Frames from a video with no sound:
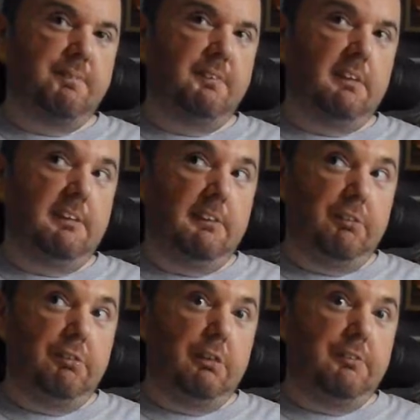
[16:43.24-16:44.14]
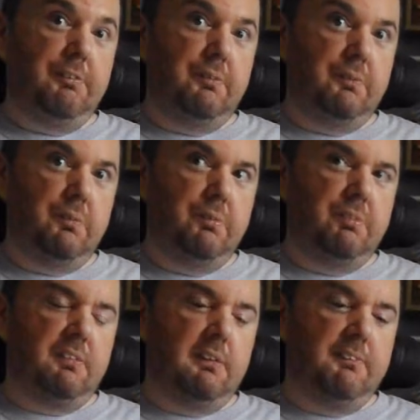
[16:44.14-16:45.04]
as in just corn
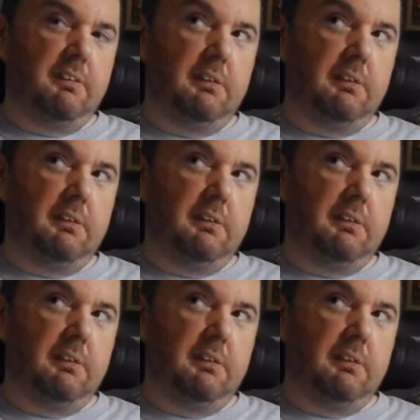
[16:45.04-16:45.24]
flavour.